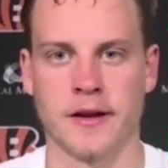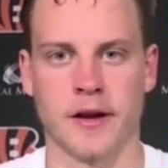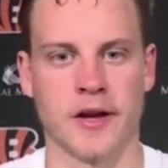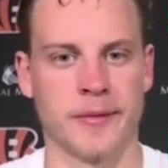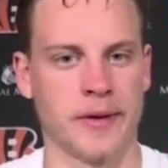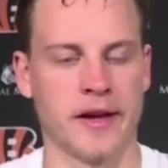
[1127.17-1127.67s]

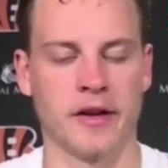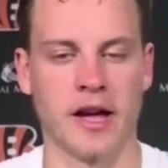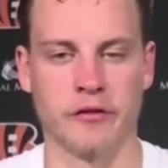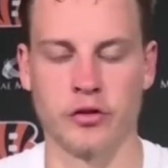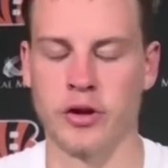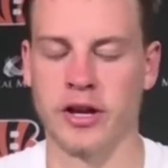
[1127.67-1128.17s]
I
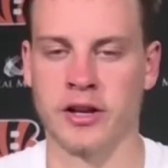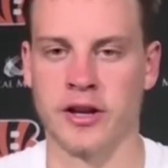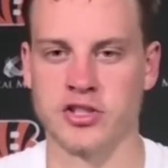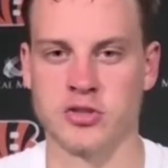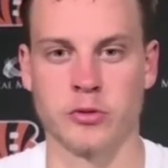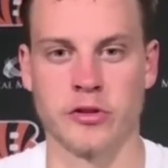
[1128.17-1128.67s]
have a great
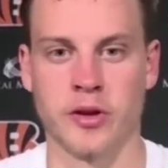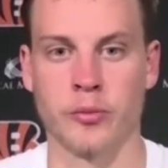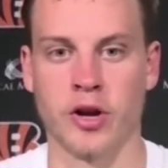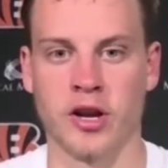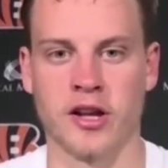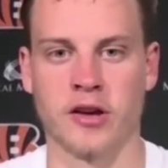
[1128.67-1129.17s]
connection with
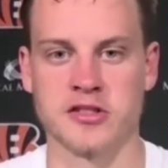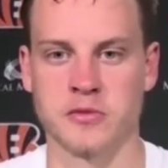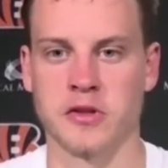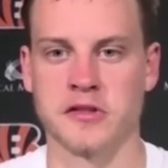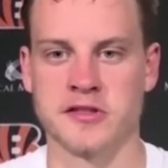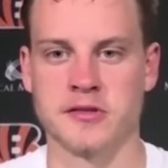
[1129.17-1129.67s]
him right now, as
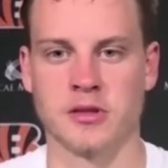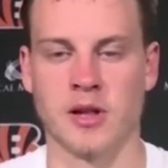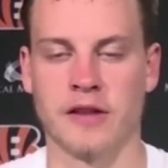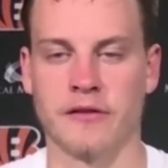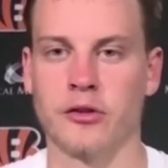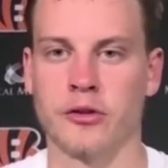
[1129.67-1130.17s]
well as a
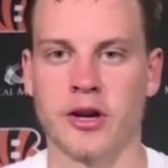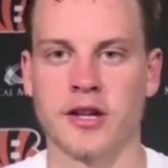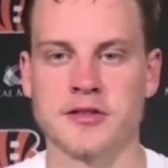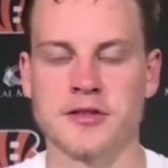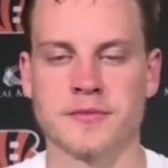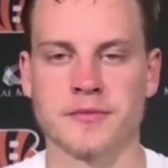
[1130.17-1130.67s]
lot of other
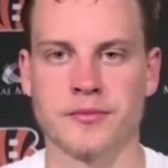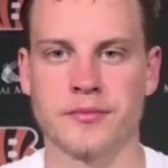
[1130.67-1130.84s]
guys.